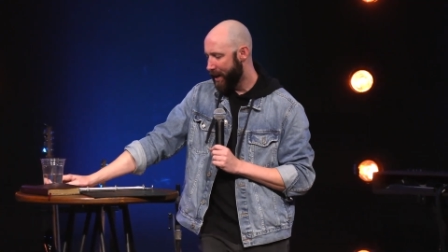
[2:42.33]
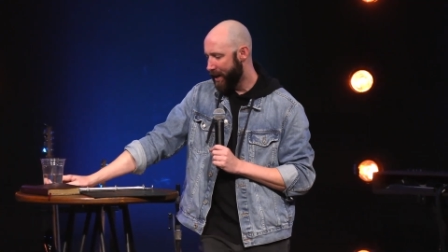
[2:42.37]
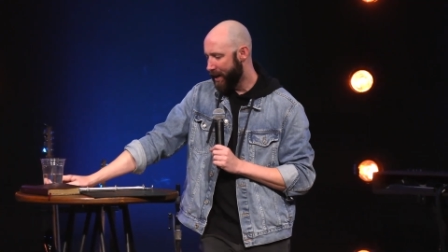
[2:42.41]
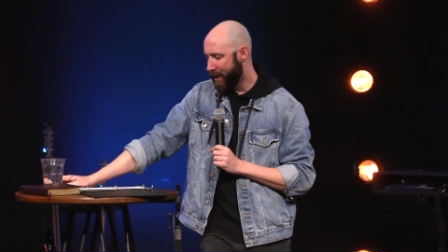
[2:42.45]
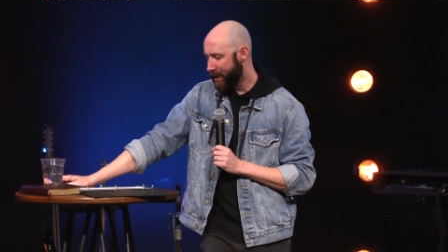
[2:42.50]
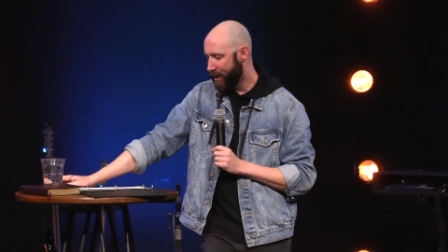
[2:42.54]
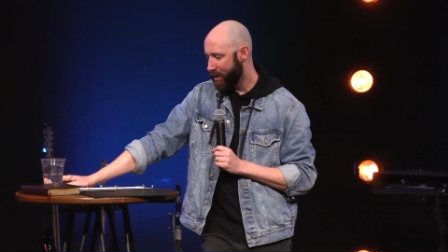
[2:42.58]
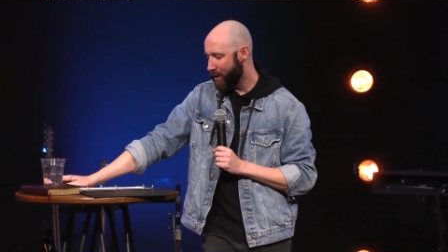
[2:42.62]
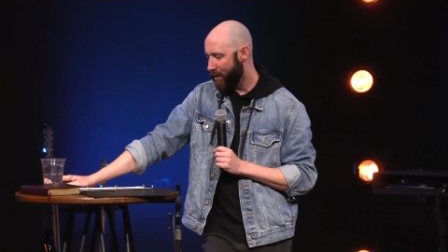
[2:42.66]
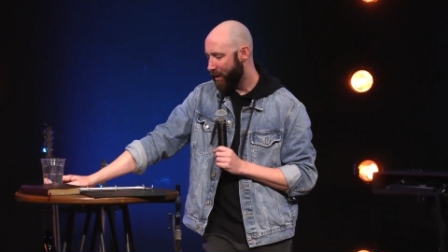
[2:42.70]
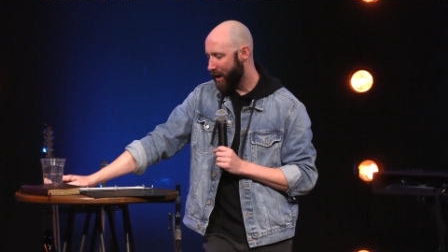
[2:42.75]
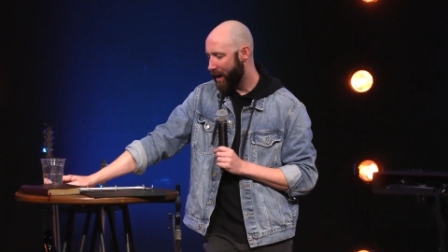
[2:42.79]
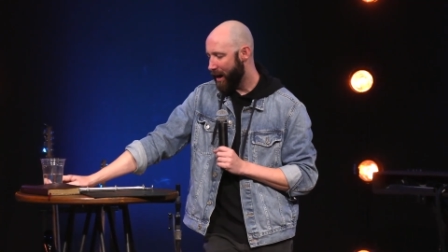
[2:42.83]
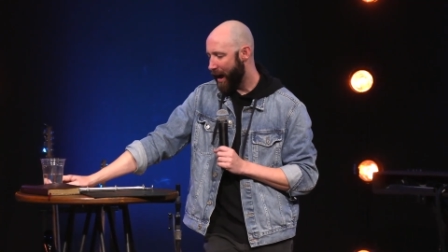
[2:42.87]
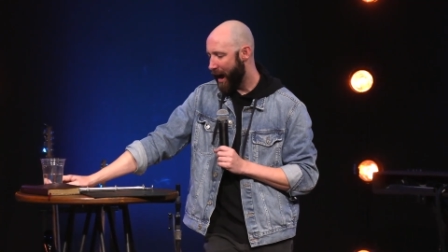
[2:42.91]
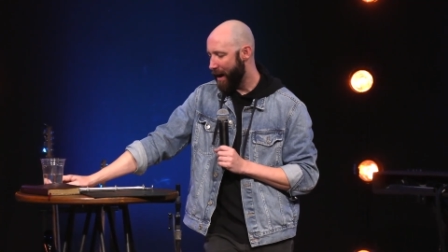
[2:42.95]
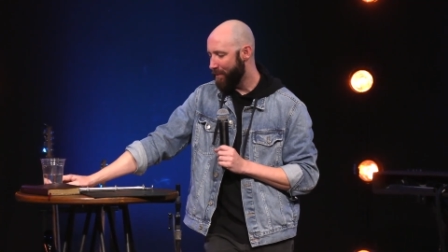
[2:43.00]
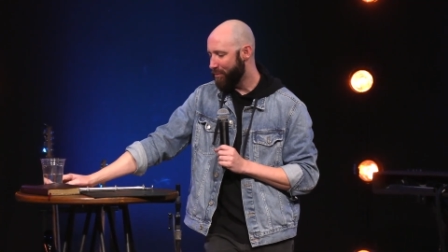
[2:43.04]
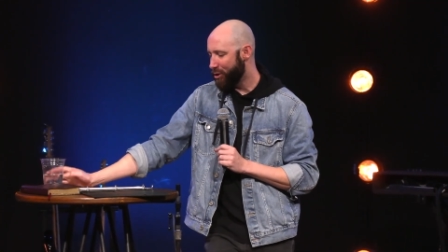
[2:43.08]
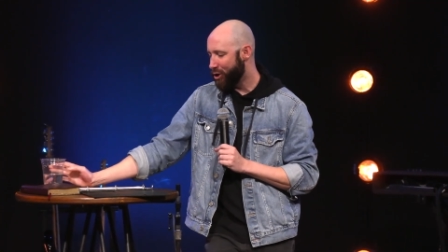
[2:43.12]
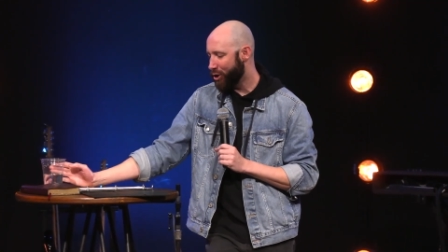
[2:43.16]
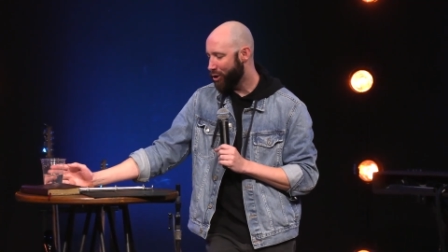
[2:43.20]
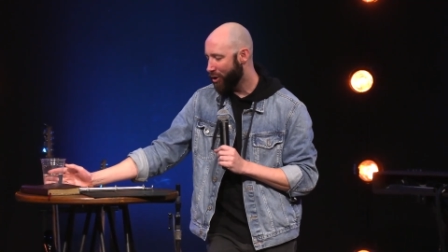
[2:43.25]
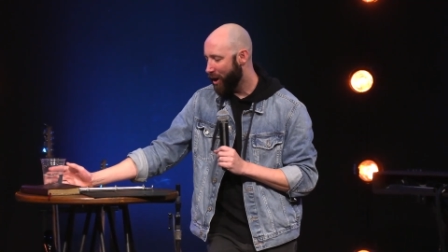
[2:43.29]
you know,
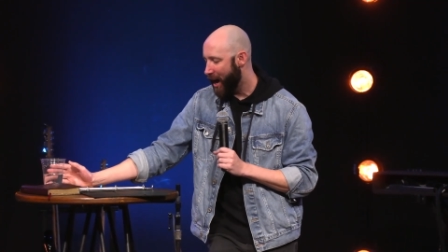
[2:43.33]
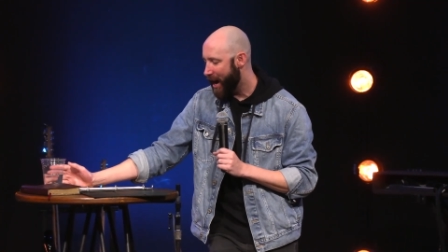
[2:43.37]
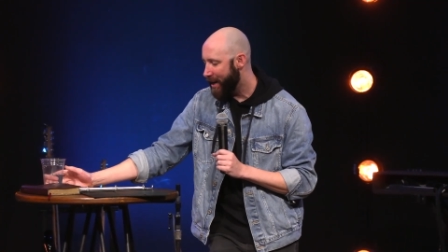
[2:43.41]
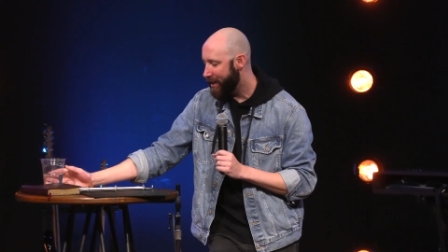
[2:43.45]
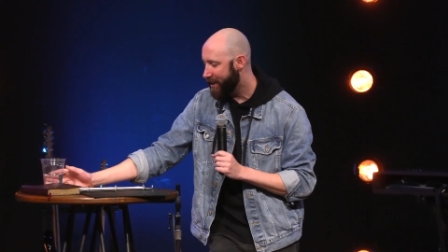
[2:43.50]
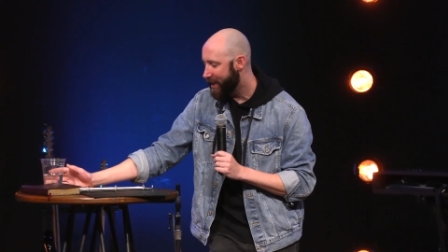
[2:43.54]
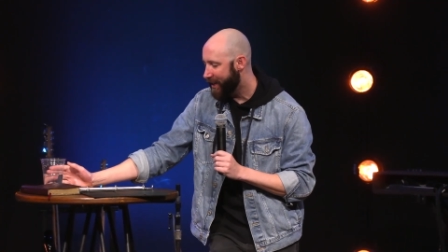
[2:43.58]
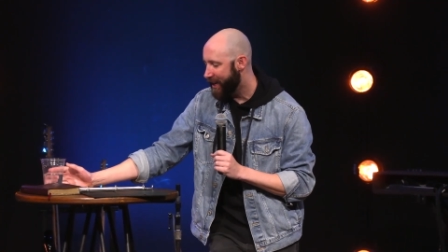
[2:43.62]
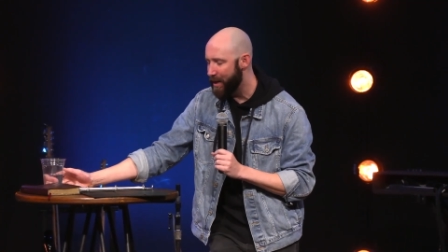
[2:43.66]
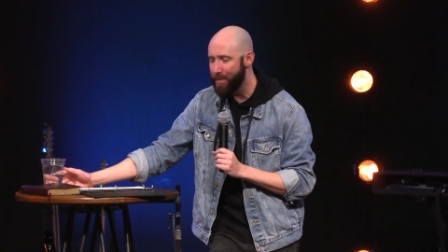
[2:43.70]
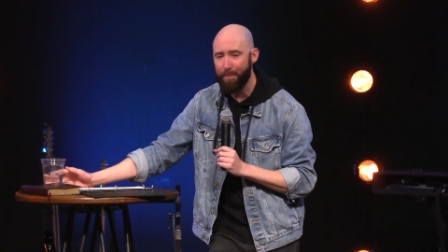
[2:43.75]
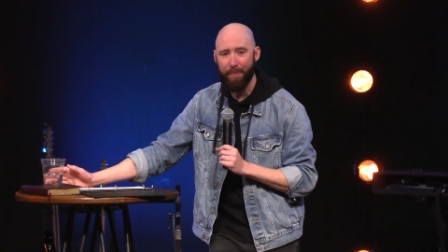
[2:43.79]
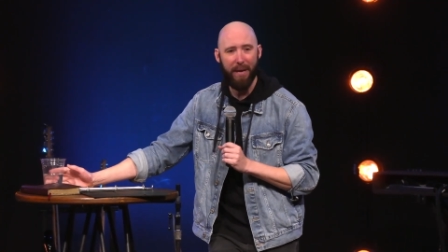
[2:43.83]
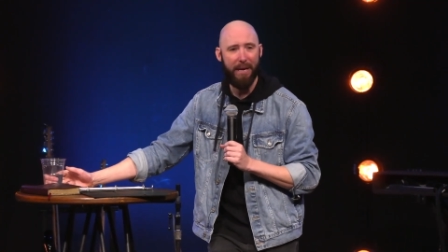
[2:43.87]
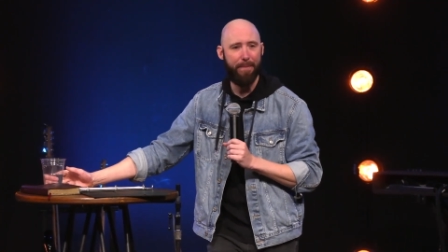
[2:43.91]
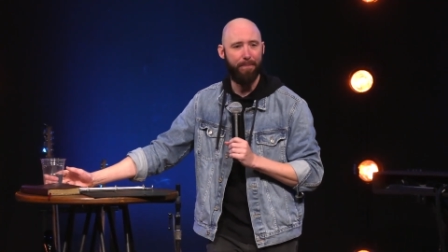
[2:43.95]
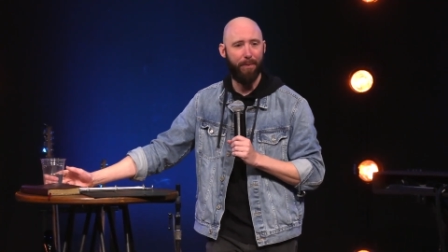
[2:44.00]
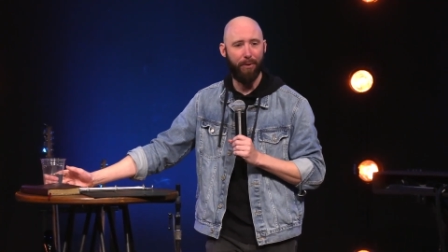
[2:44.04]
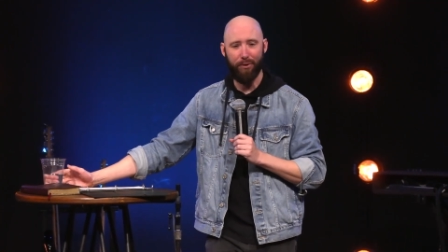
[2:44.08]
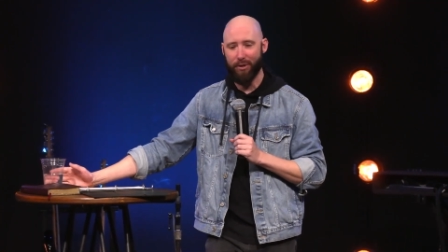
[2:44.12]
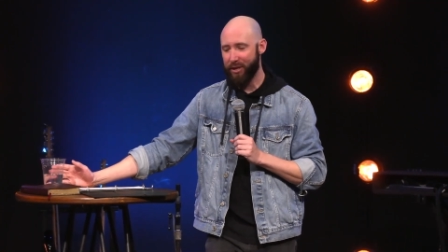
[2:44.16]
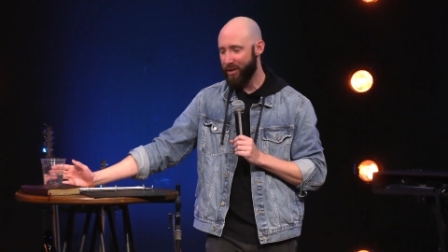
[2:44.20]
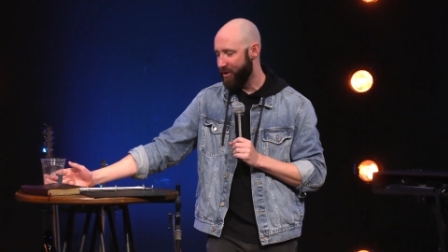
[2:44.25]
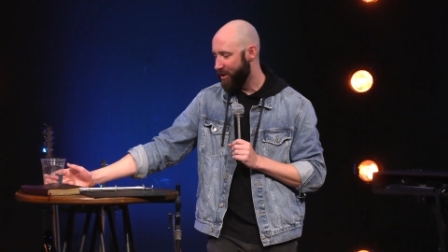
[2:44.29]
I'm trying to get
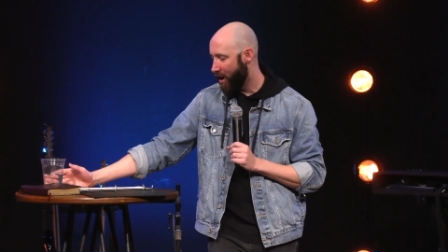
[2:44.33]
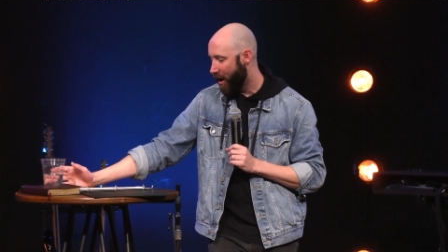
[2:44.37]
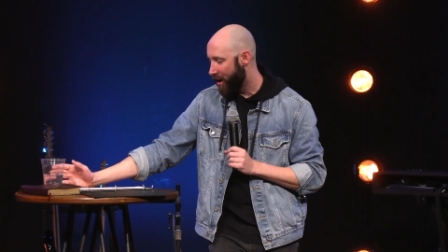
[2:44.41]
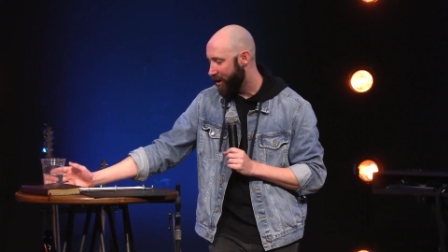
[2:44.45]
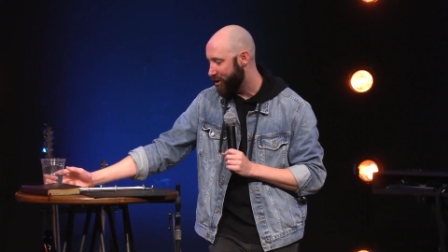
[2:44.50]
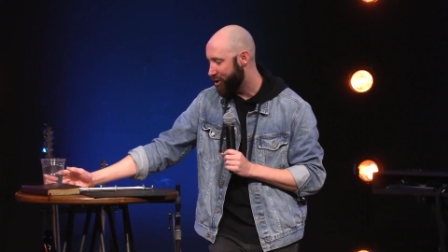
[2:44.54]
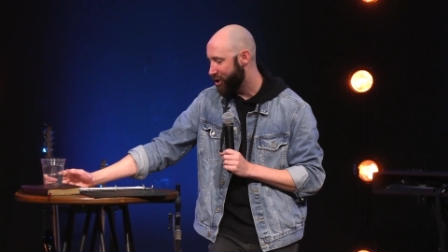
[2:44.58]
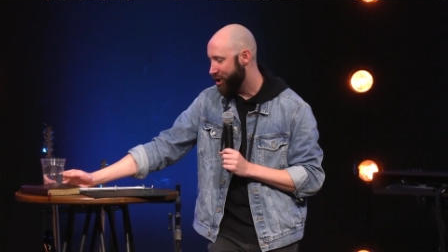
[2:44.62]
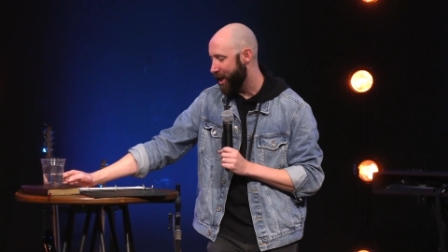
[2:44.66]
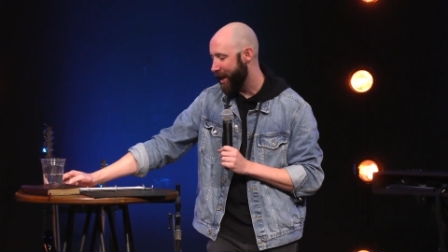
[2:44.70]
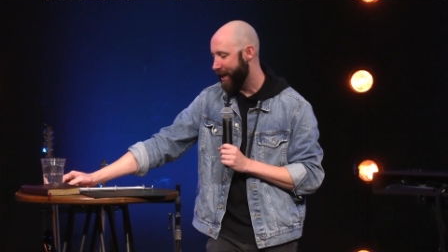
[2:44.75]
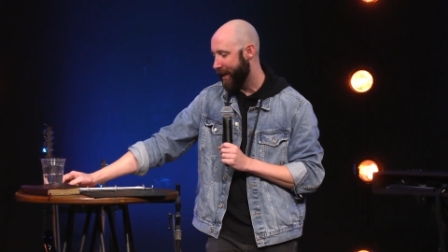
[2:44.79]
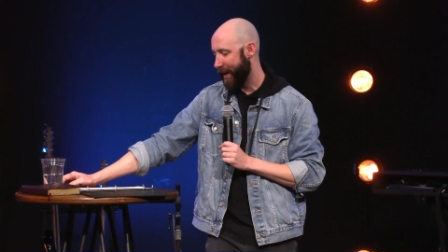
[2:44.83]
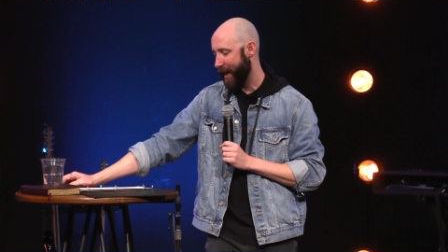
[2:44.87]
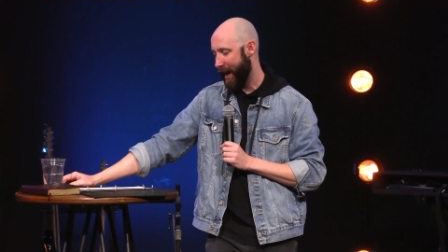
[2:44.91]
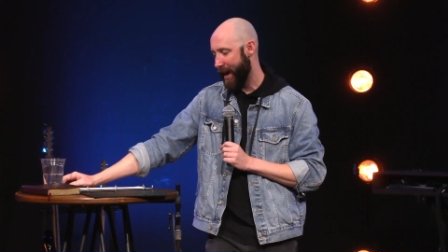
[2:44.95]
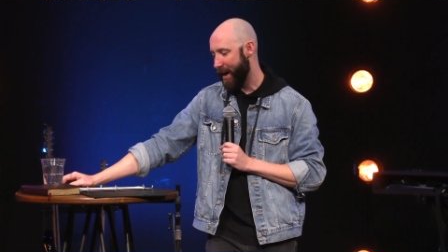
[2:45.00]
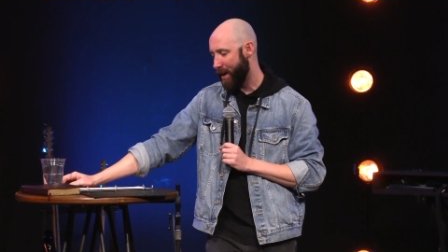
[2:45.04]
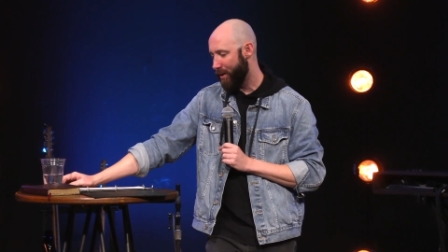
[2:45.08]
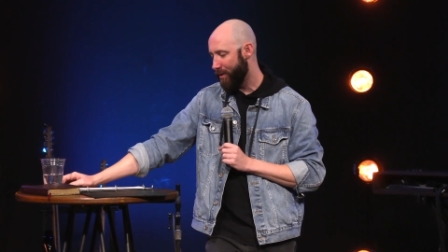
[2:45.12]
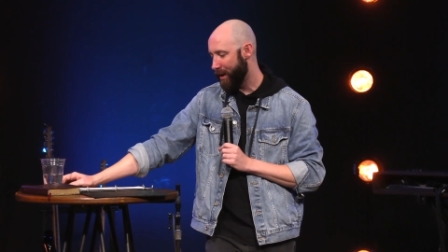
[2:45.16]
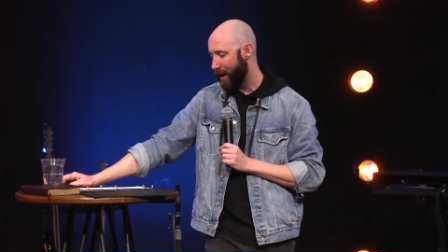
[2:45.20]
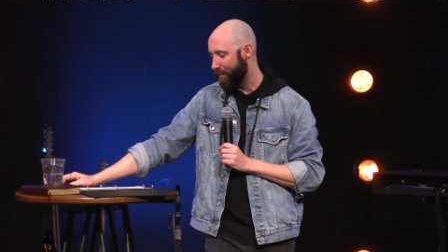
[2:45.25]
people to not check out.